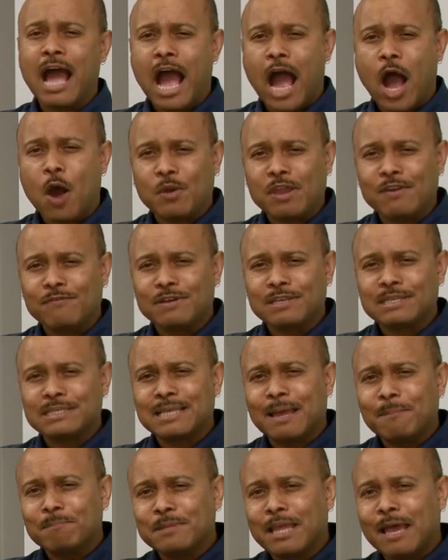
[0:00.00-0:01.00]
However,
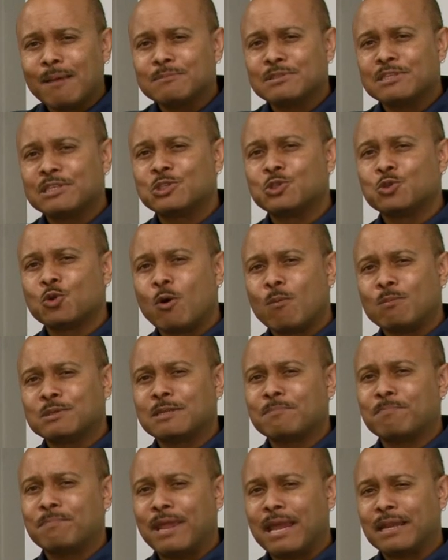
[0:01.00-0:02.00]
sometimes these norms
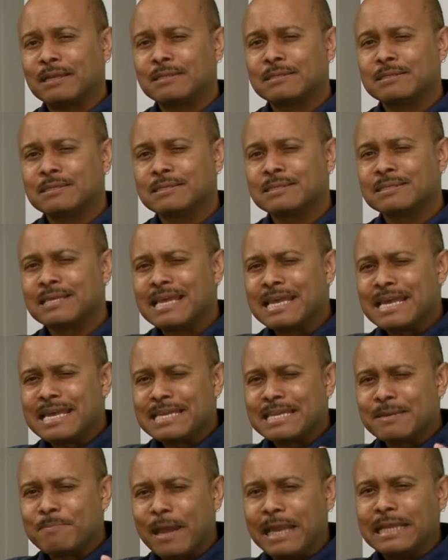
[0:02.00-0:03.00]
and practices
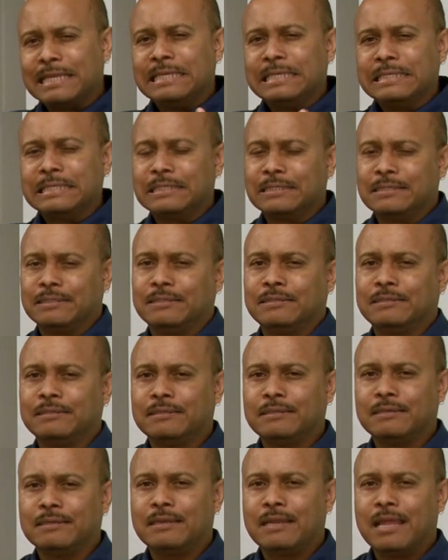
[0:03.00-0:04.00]
remain hidden,
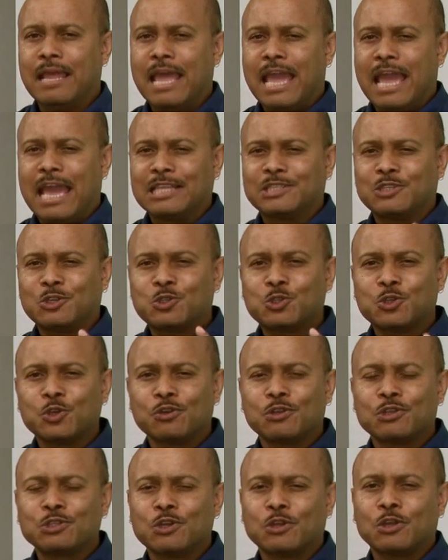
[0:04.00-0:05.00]
and so
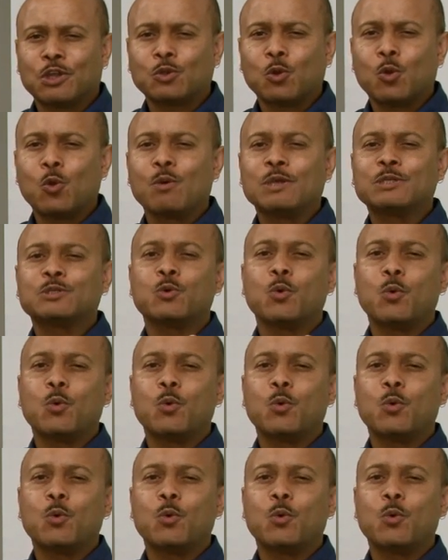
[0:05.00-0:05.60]
students are not always